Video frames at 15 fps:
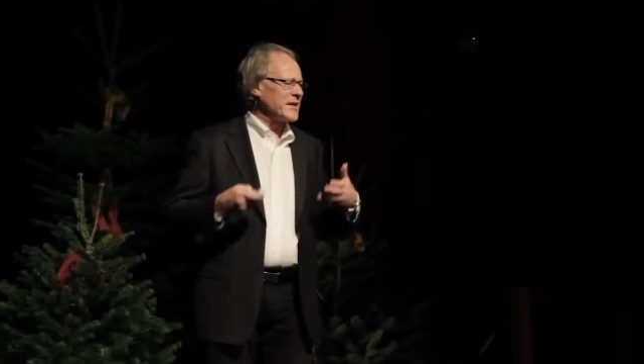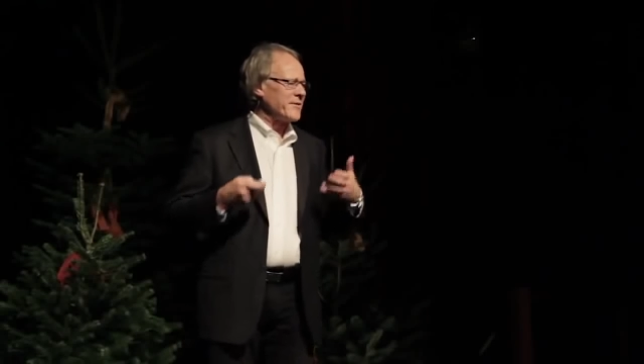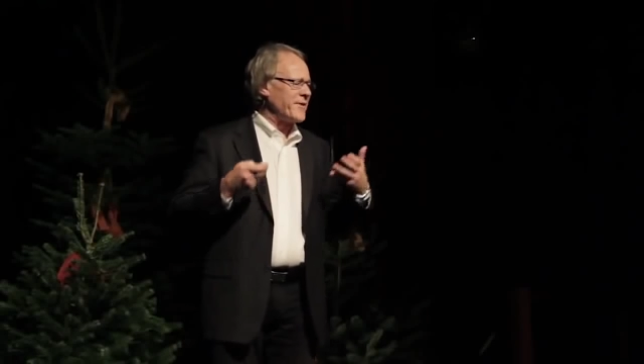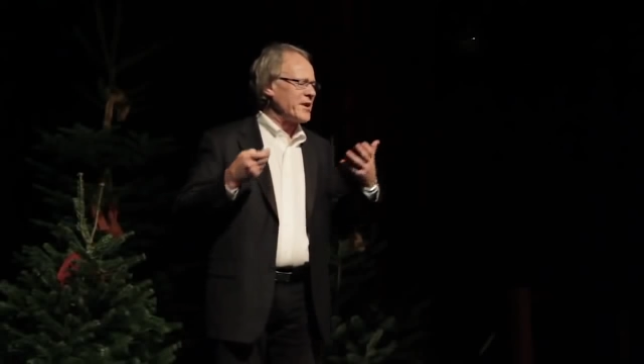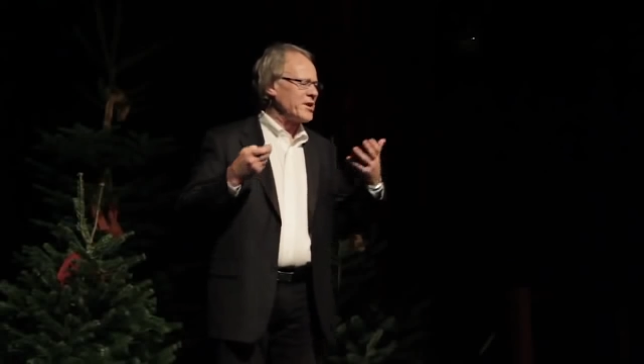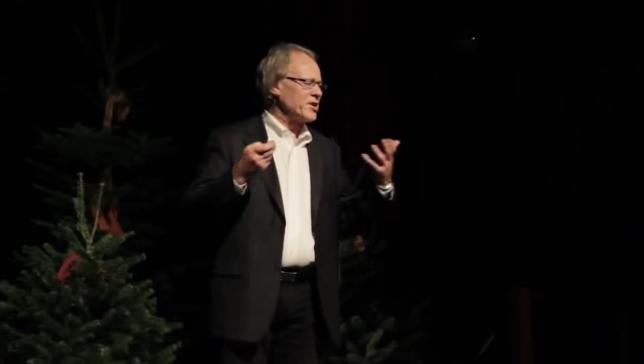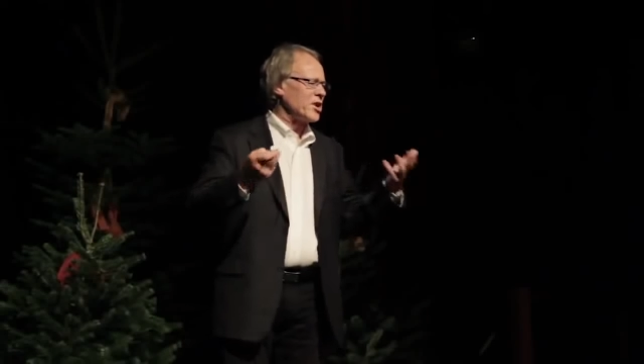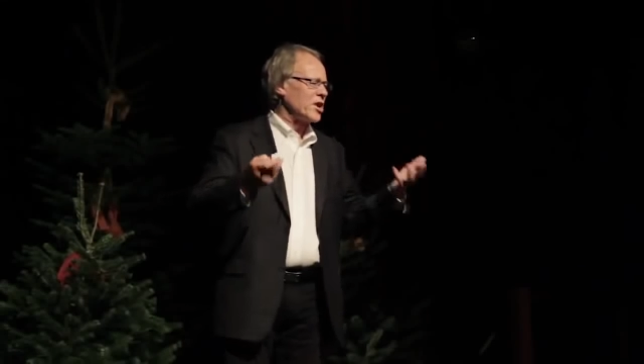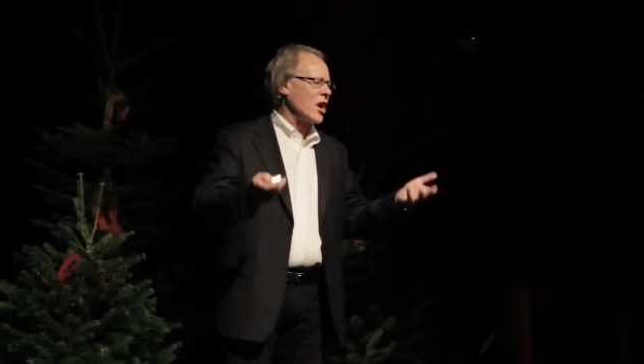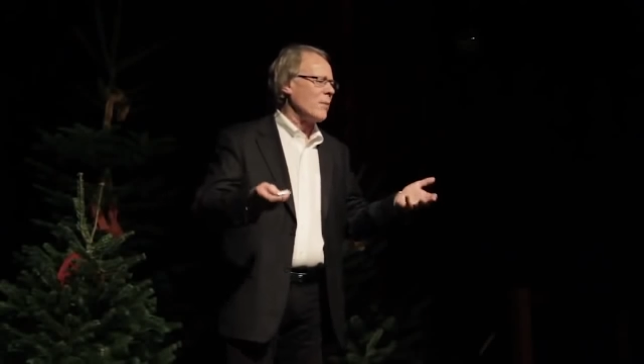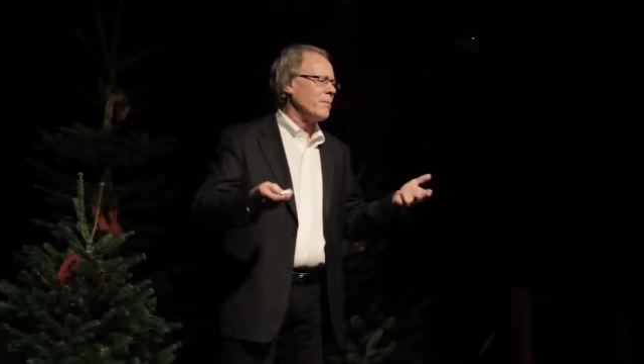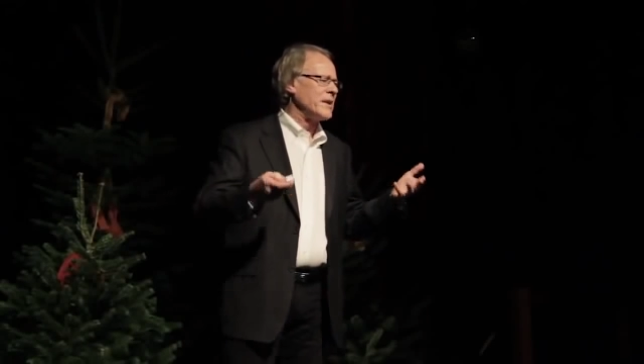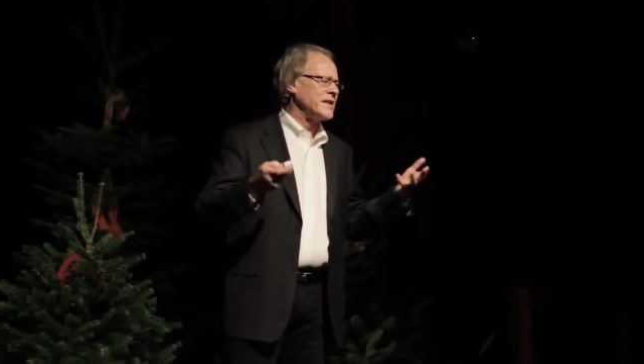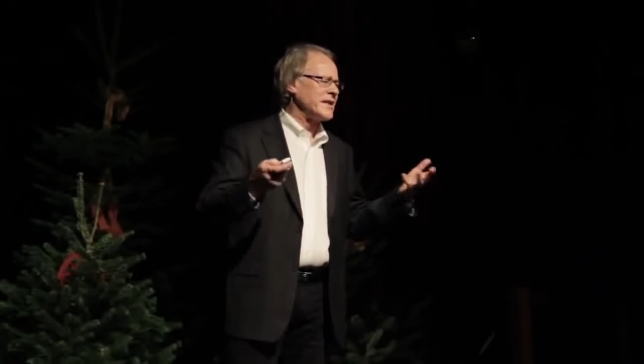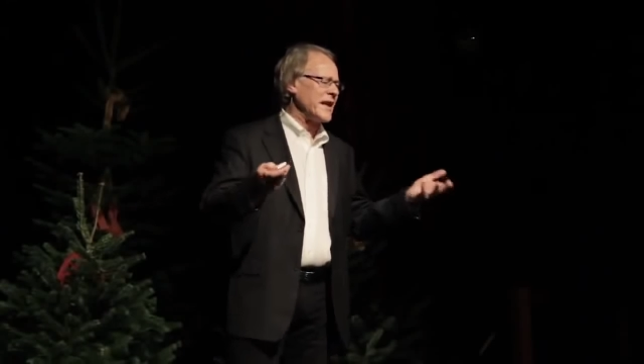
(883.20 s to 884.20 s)
be sufficient to
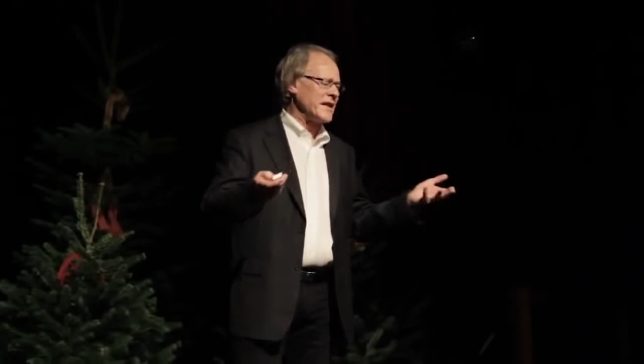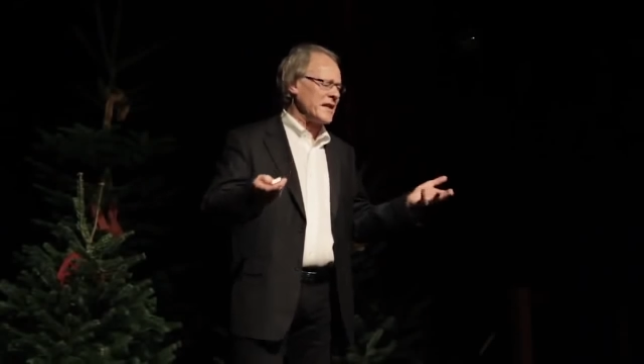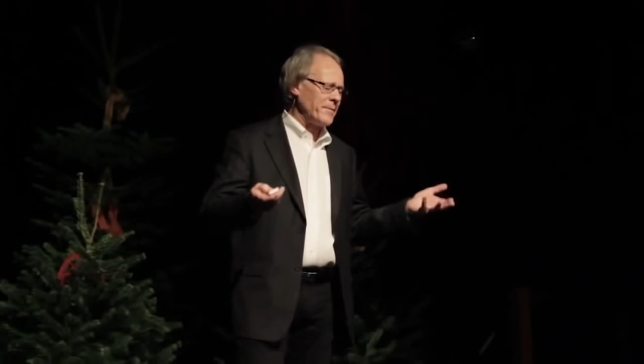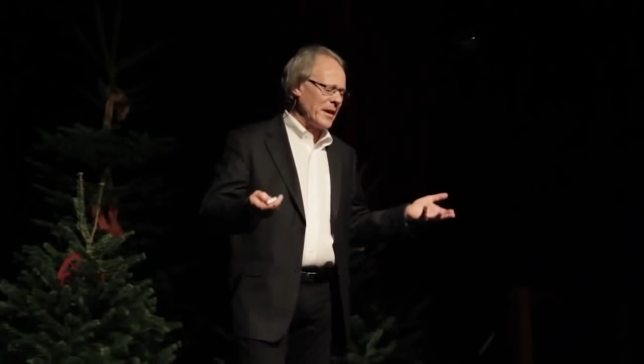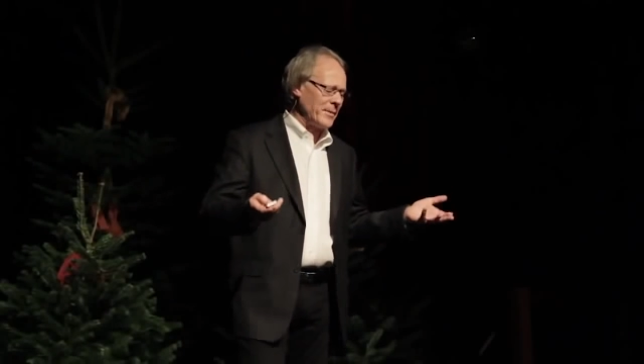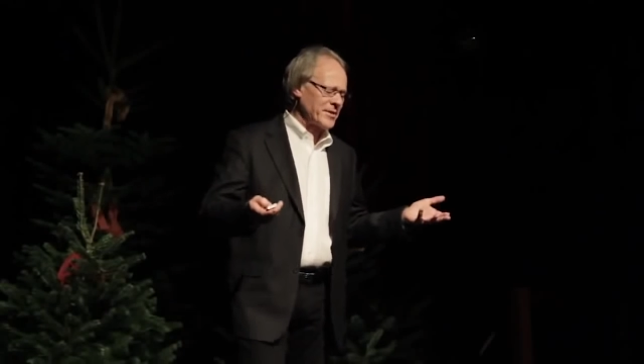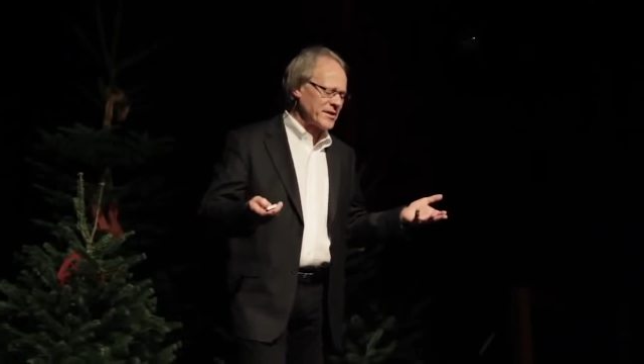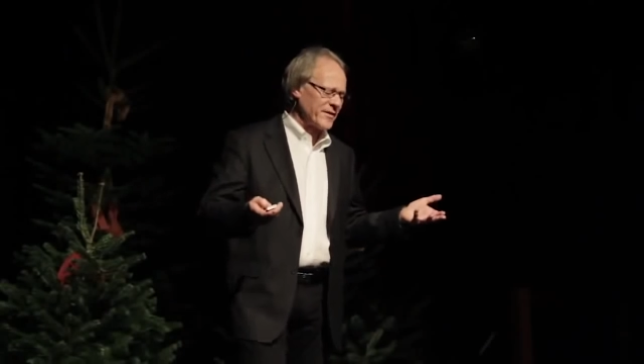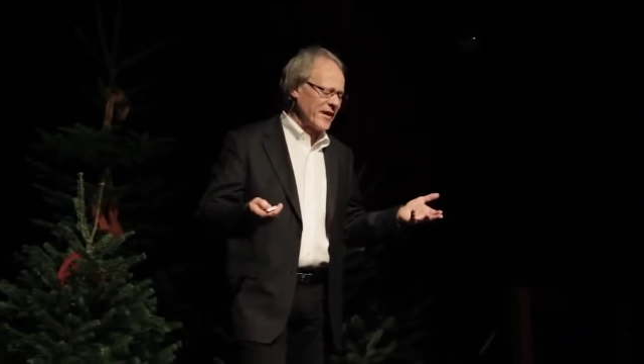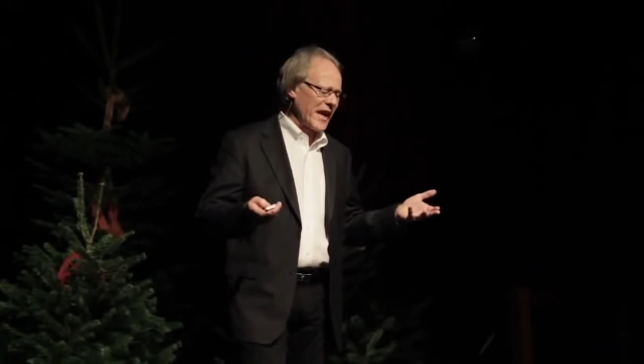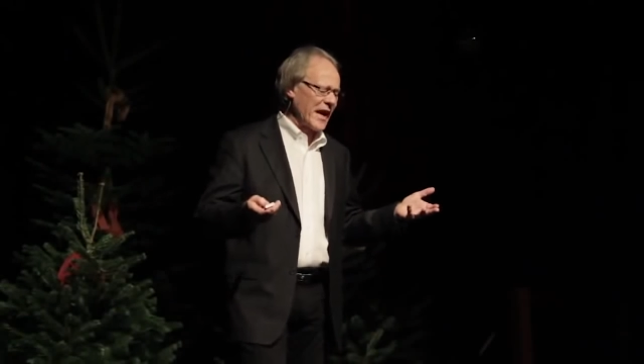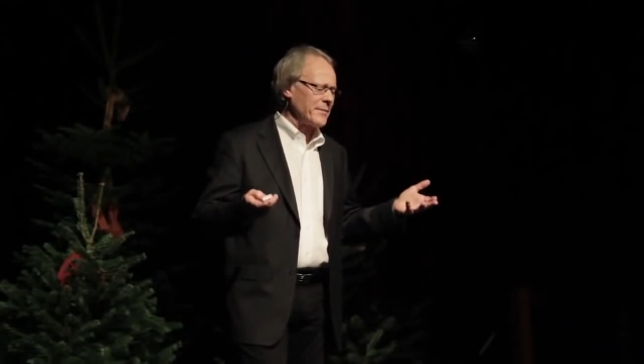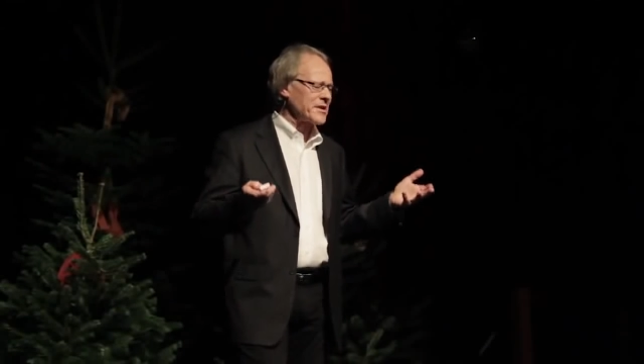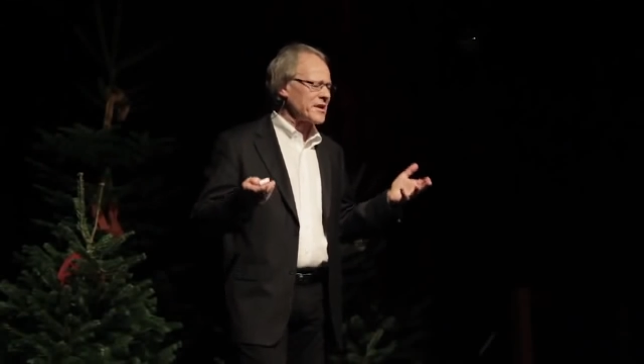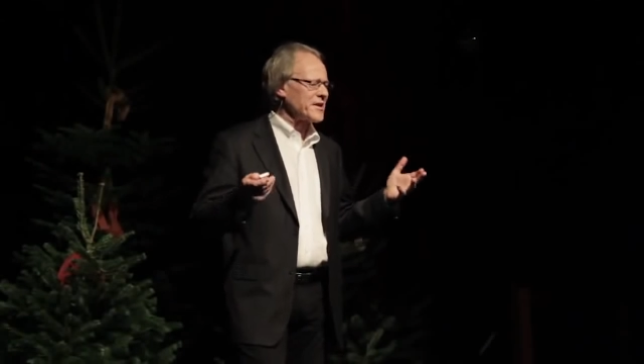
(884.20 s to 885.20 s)
compensate the peoples of
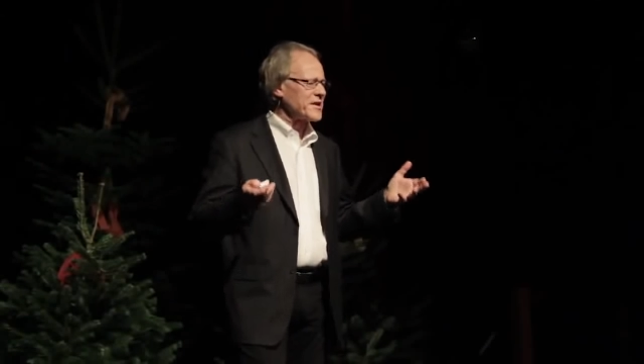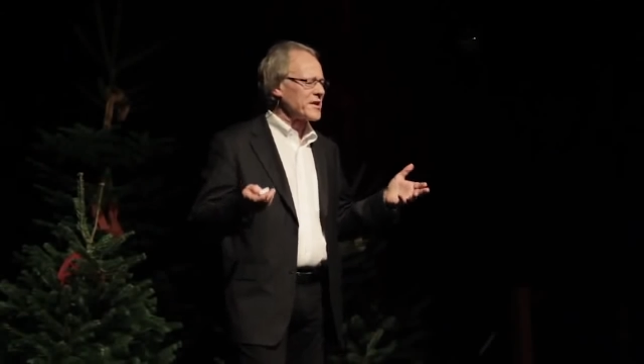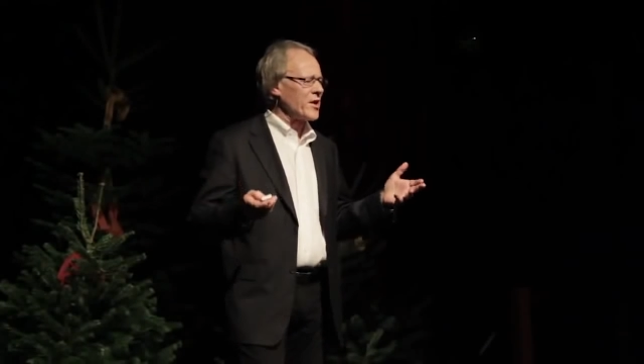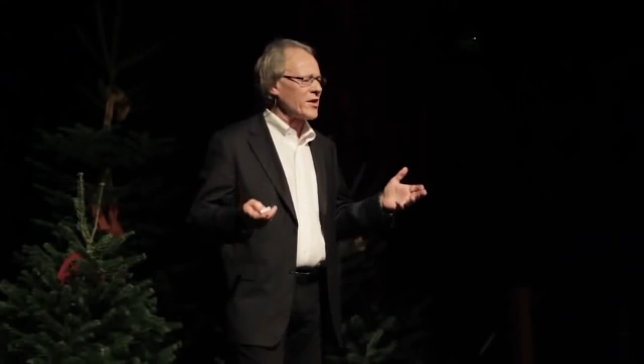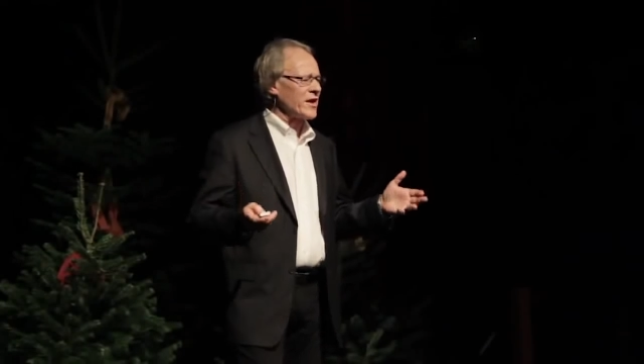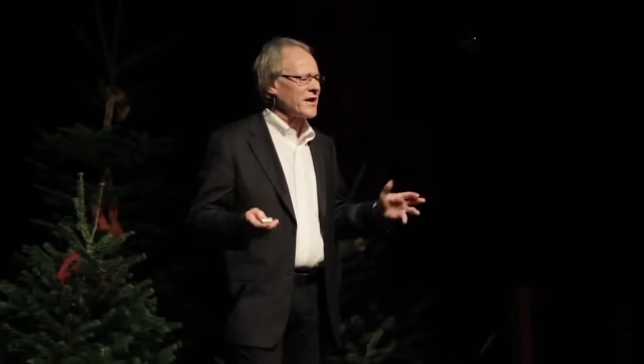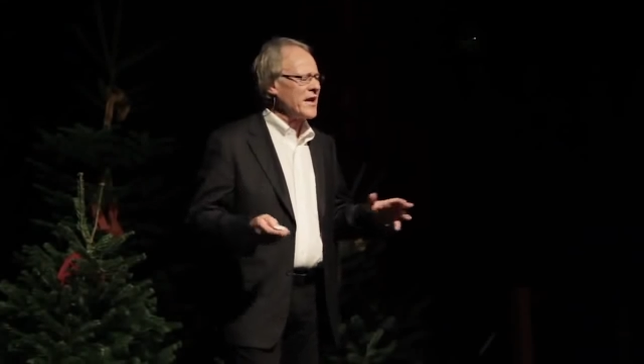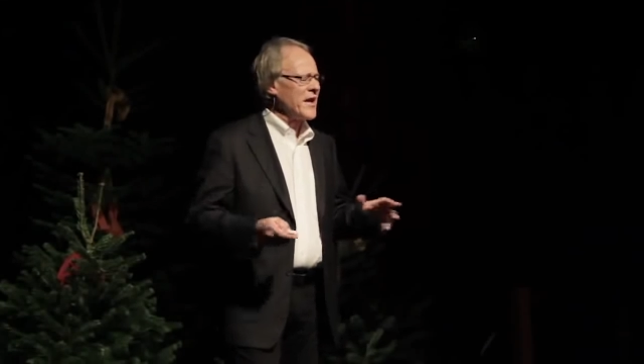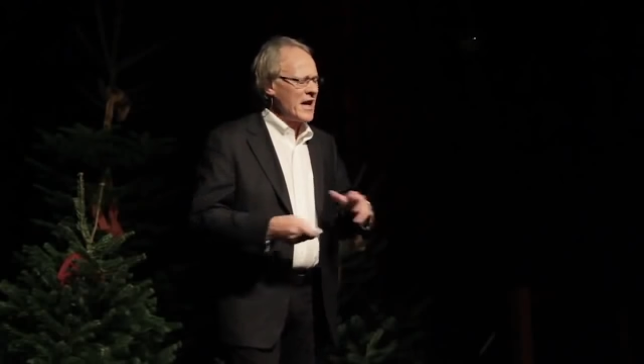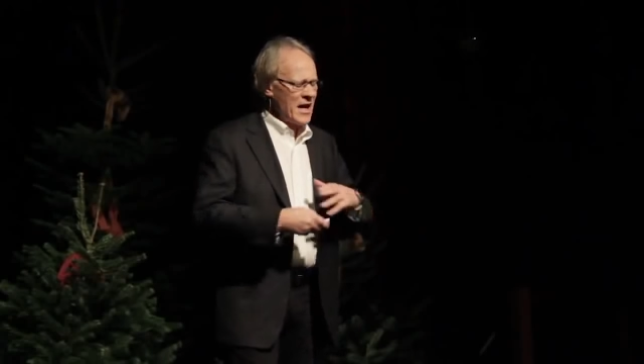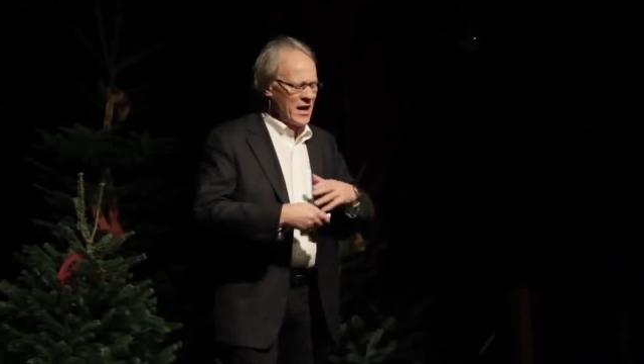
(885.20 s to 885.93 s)
the Amazon so that